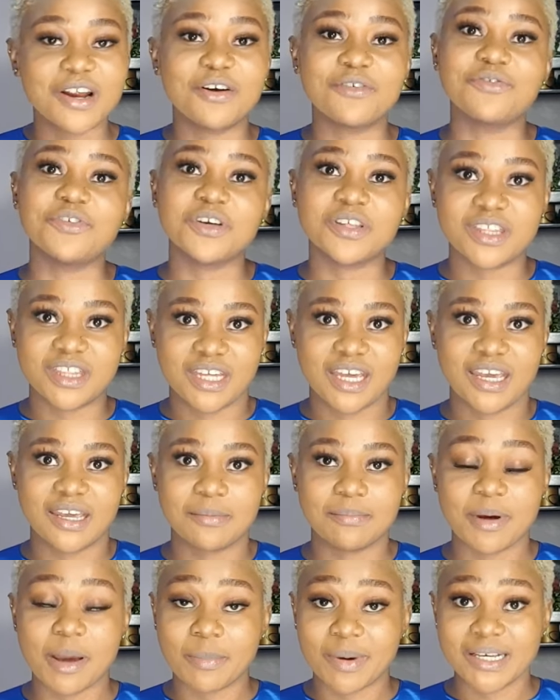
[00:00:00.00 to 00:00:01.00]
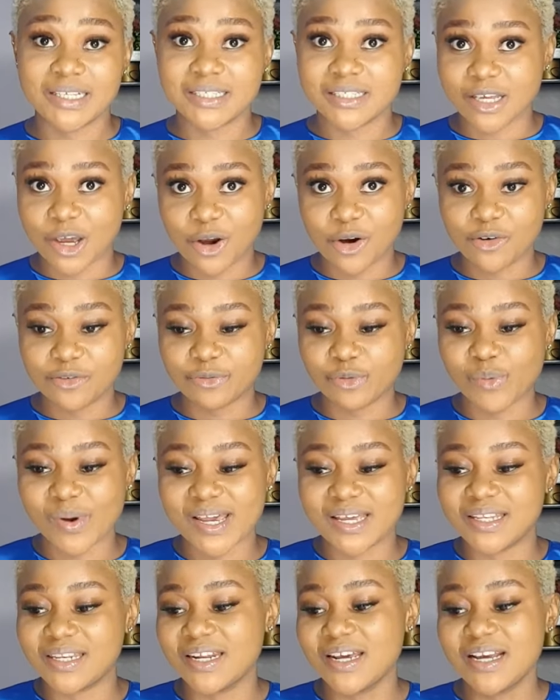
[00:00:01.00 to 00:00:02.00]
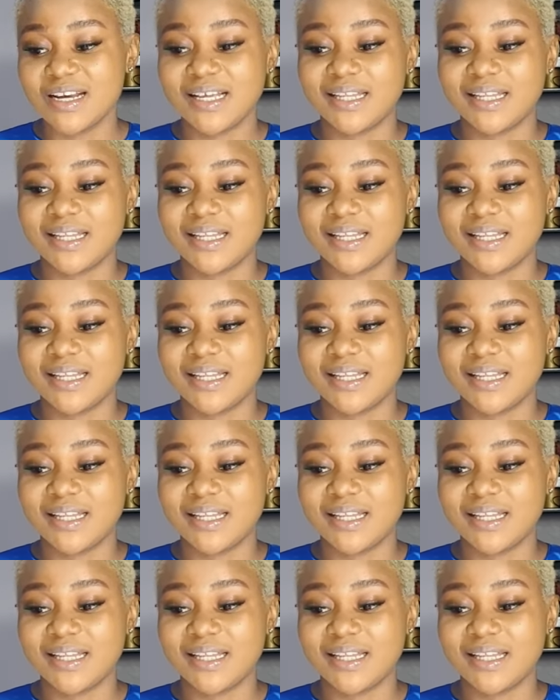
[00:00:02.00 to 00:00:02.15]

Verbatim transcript: everything by myself when